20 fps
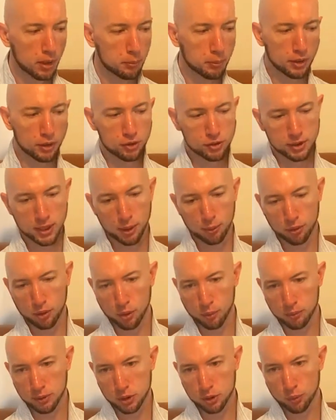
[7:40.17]
Because they were
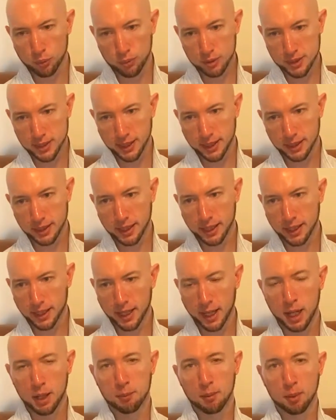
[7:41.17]
coming towards the end of the
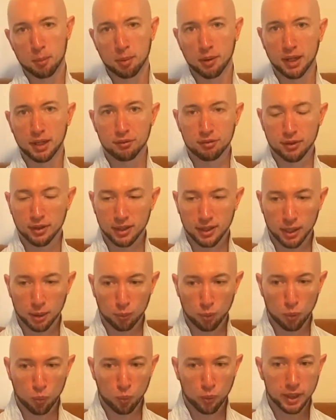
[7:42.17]
game. I believe that they
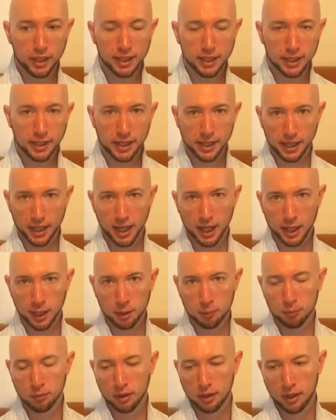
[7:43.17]
were winning the
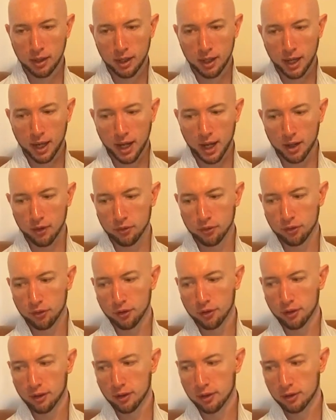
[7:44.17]
game, and
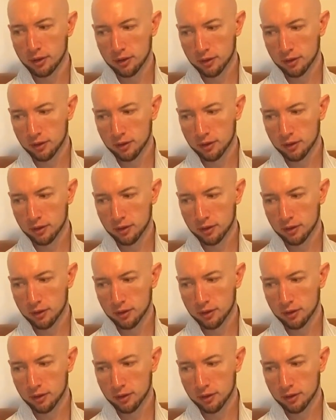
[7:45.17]
that